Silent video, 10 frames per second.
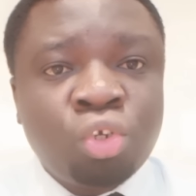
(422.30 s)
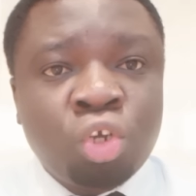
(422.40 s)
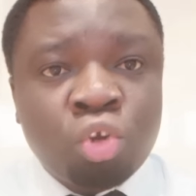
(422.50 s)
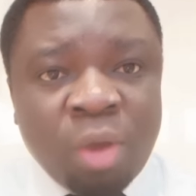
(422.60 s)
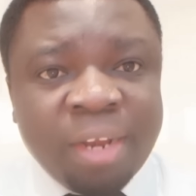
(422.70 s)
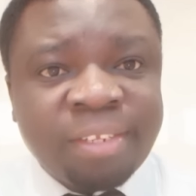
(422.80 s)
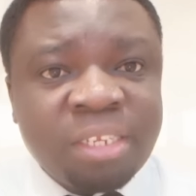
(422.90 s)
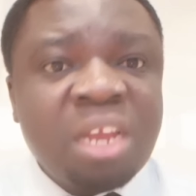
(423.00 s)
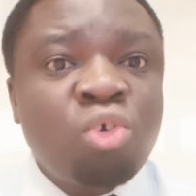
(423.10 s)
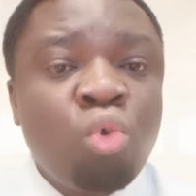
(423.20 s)
to
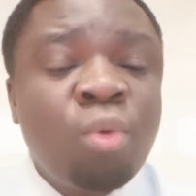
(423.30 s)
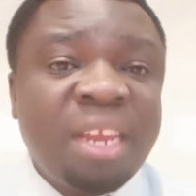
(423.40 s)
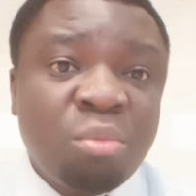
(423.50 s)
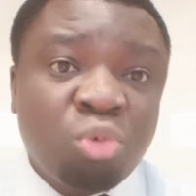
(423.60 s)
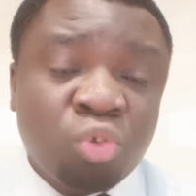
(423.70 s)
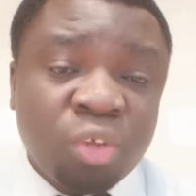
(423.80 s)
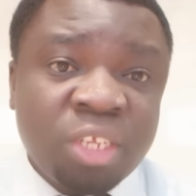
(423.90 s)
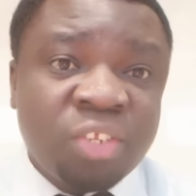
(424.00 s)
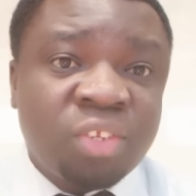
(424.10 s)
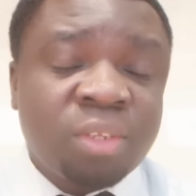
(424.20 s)
understand who William Ruto
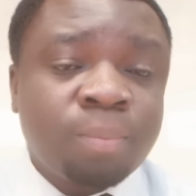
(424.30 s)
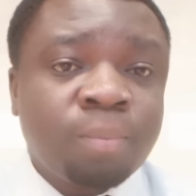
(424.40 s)
is.